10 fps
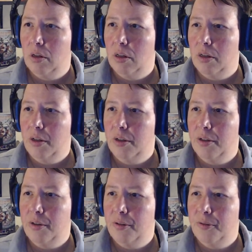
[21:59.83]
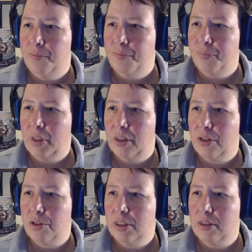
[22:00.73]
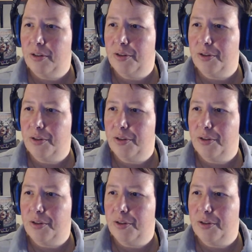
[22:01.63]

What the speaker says: I think she's under